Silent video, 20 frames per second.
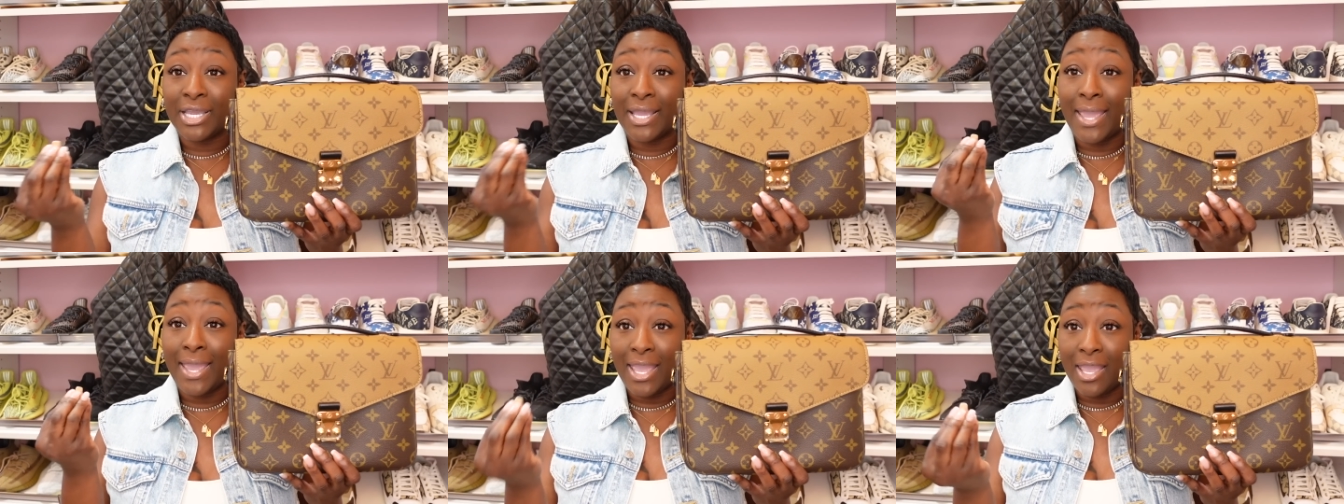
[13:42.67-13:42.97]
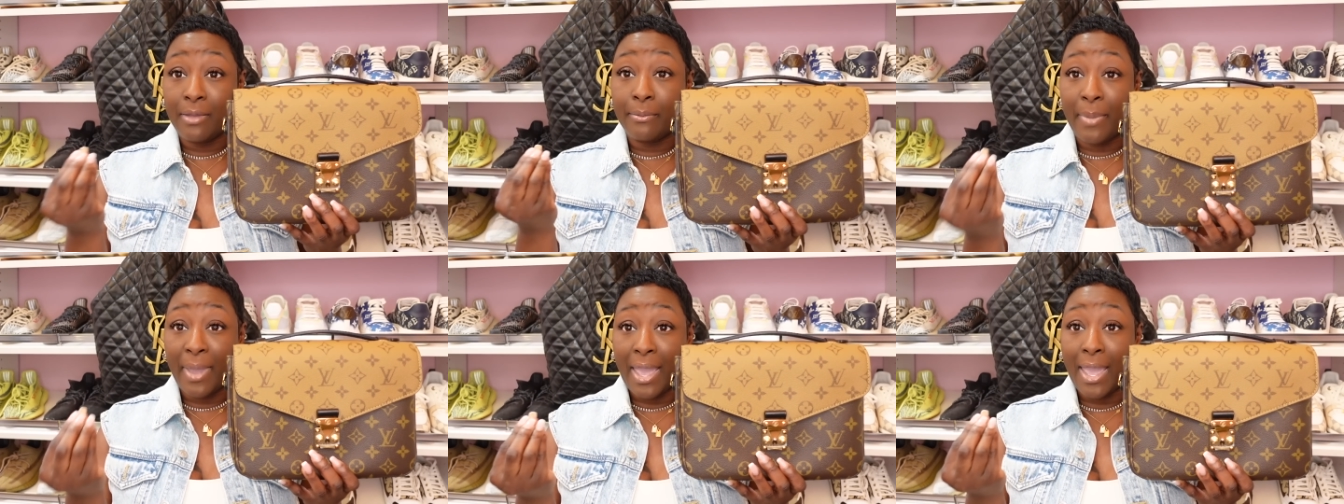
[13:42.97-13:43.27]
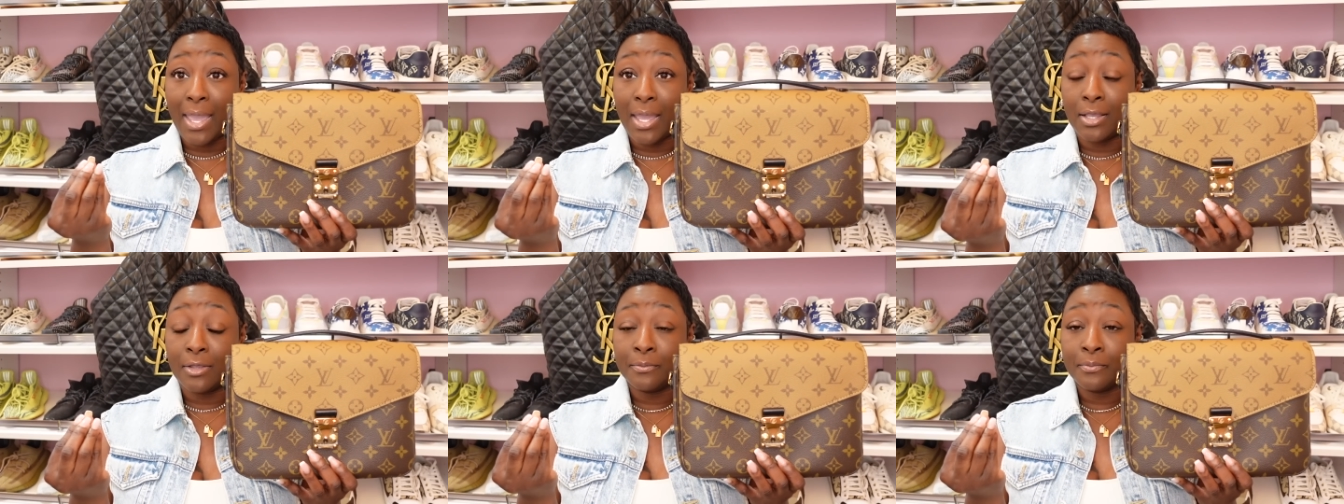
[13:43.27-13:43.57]

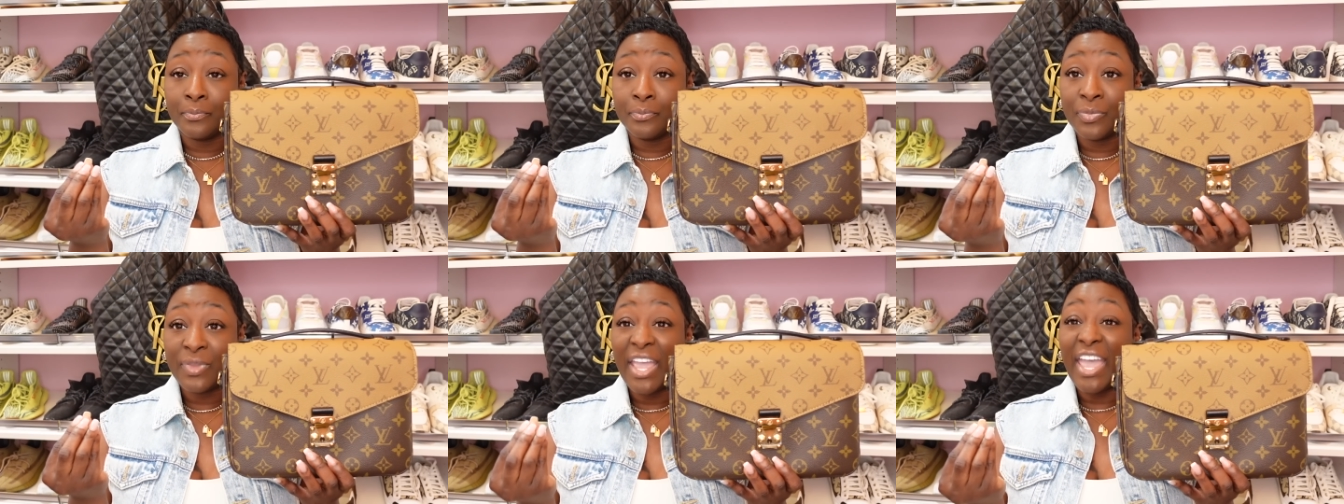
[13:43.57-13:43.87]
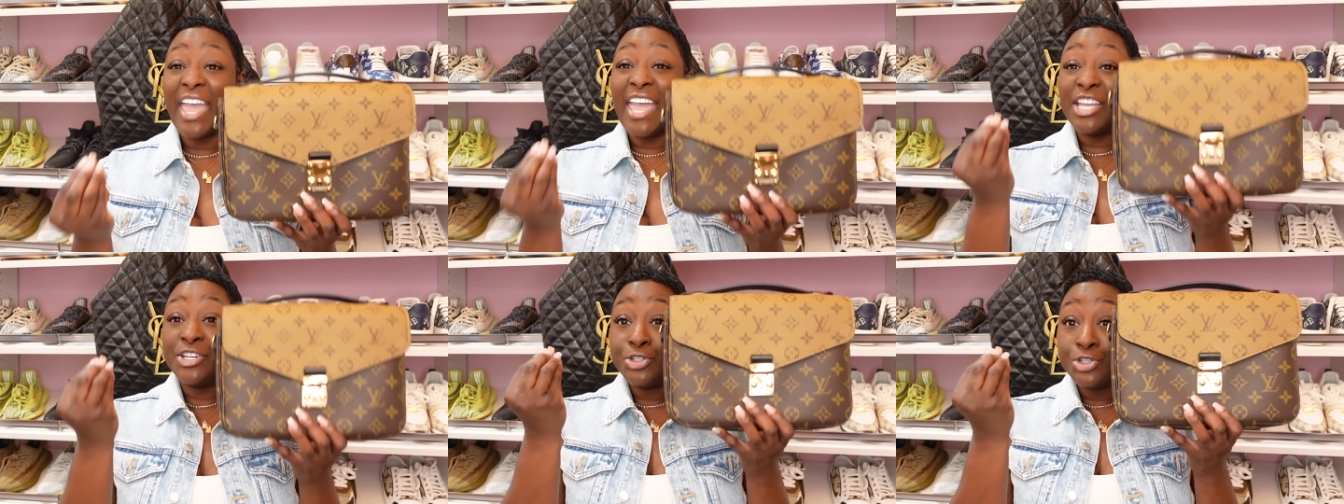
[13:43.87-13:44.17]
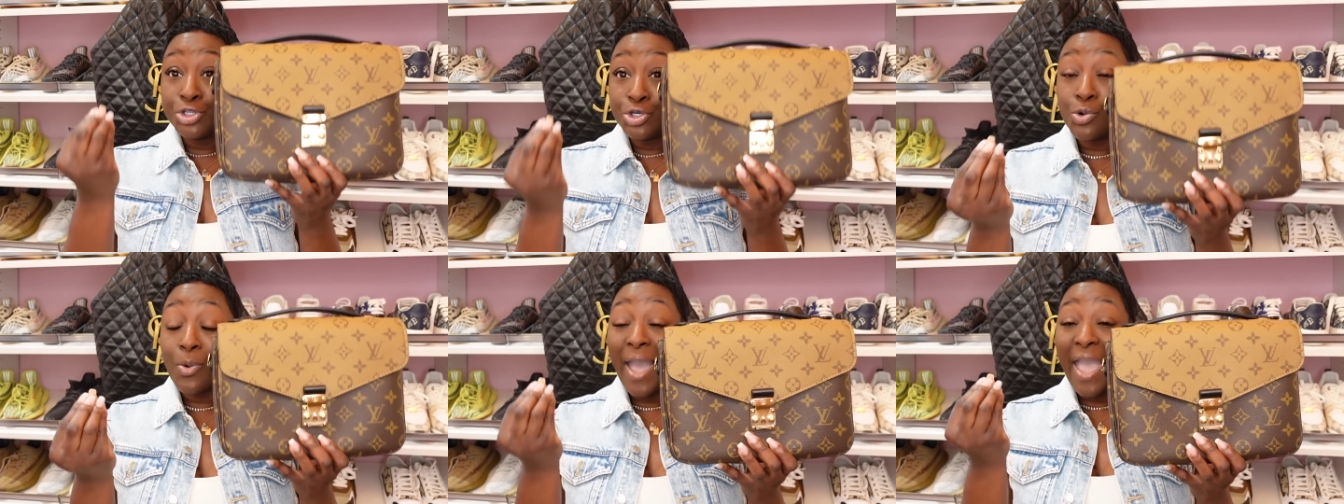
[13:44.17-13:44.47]
handbag and
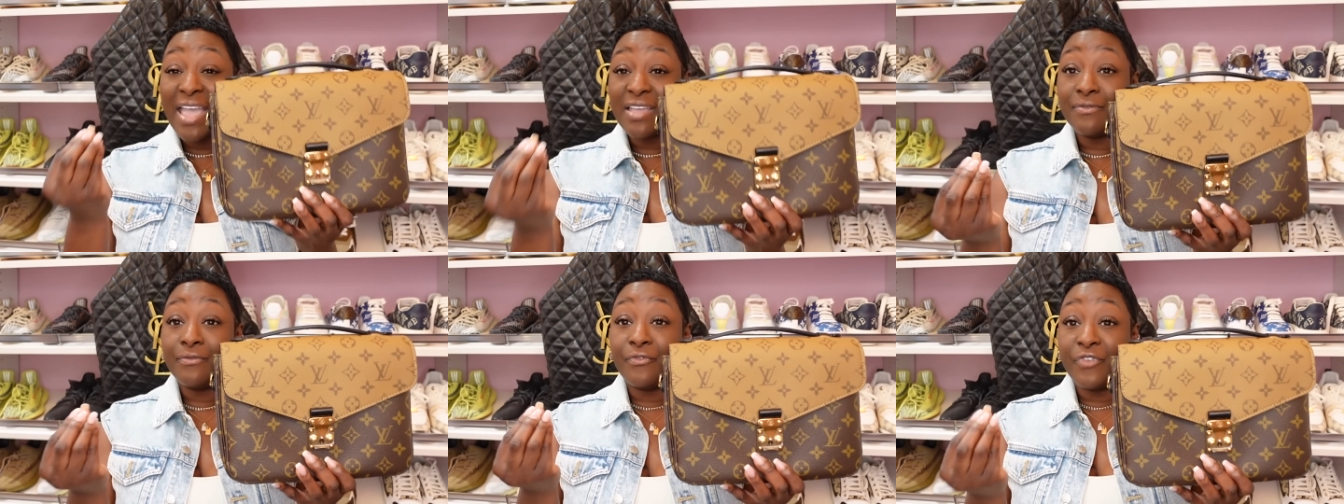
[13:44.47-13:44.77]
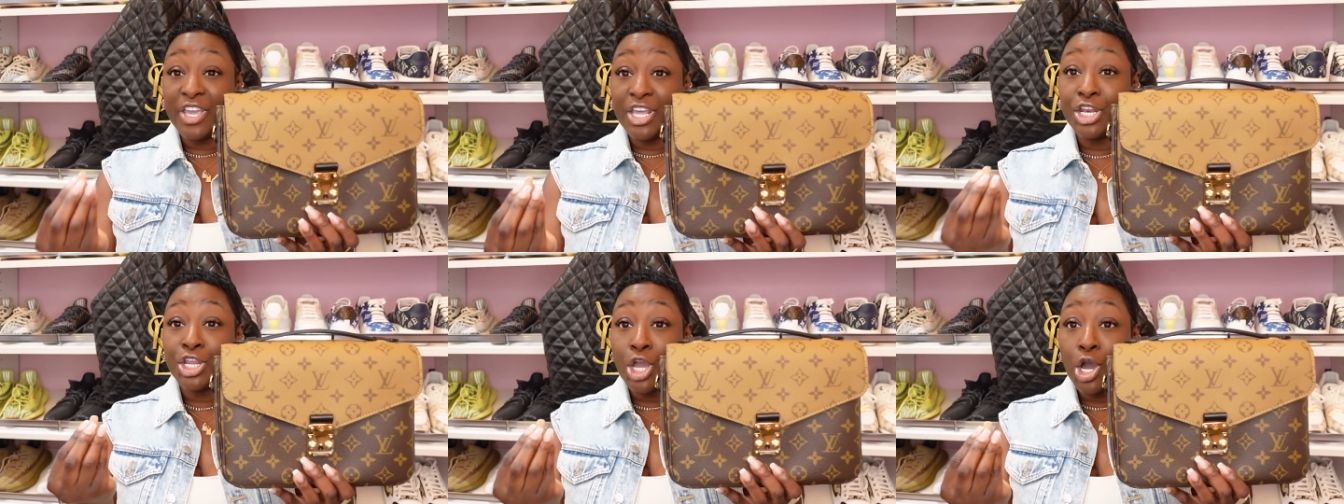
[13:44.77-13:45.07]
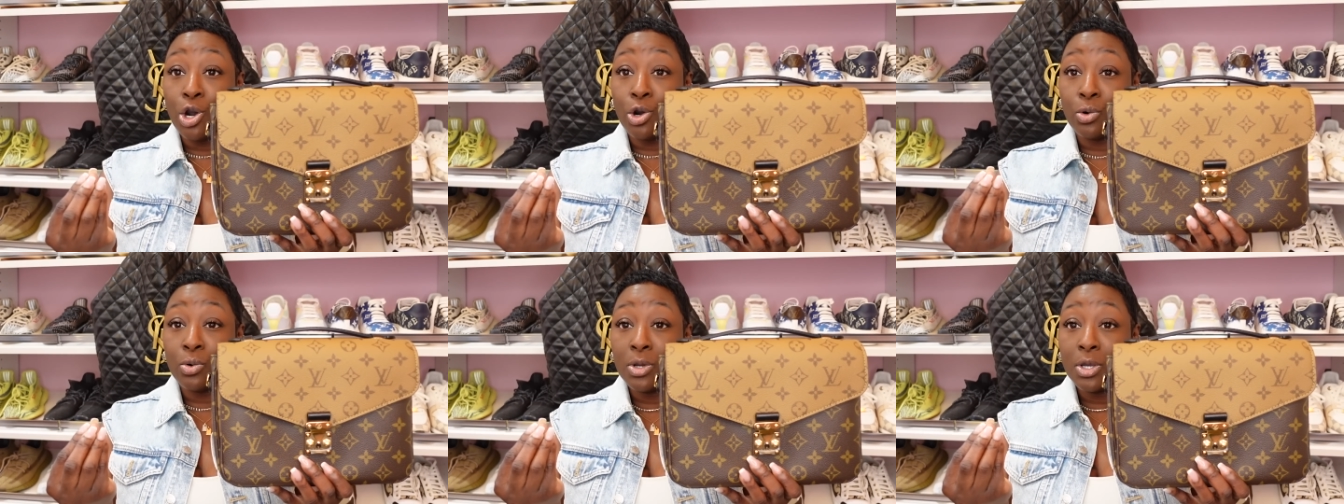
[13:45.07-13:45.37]
do a
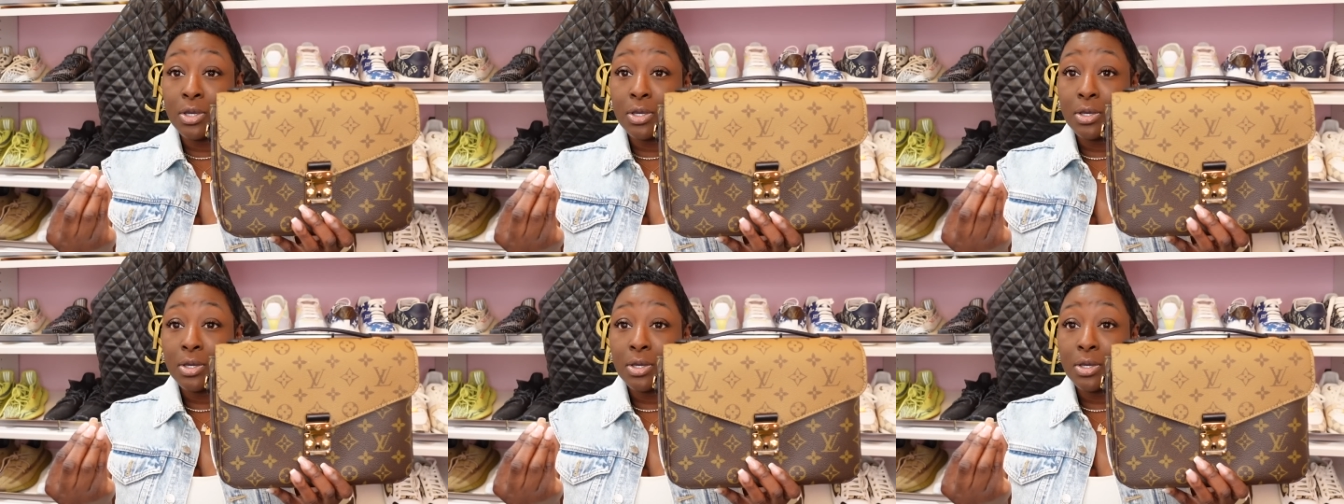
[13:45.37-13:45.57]
video